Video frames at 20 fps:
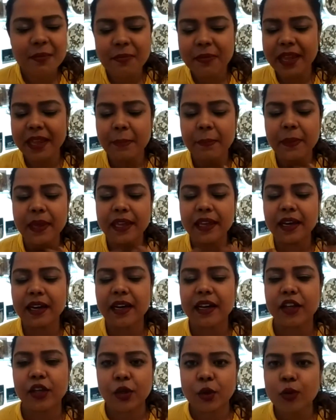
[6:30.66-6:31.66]
big a
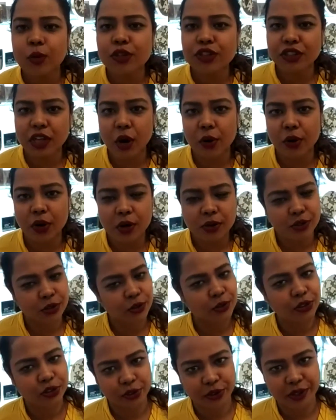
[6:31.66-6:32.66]
huge shout out
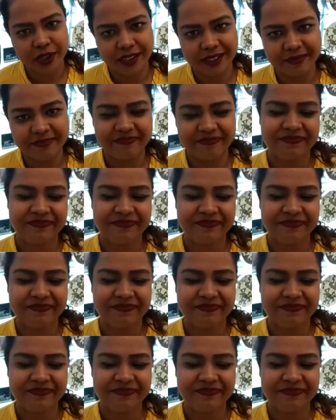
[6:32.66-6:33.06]
to Sugar.